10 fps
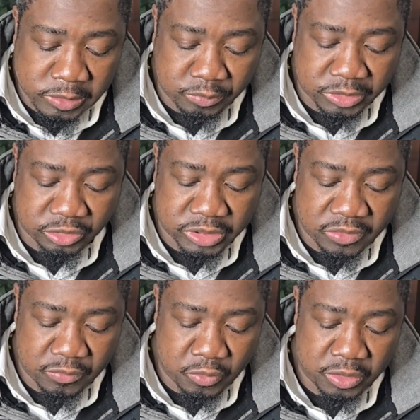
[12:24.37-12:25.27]
Yeah, I'm gonna
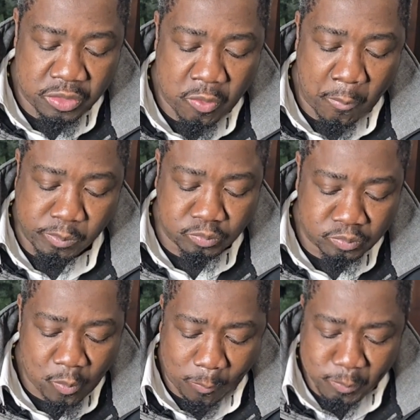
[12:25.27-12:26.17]
try my own now.
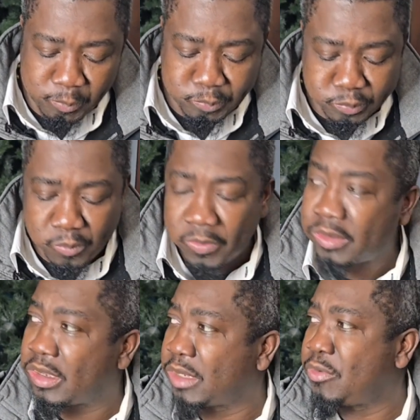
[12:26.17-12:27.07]

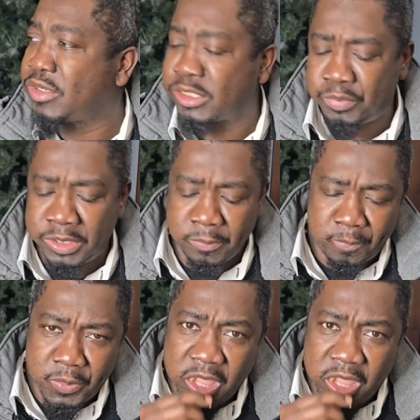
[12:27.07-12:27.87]
That's the recipe.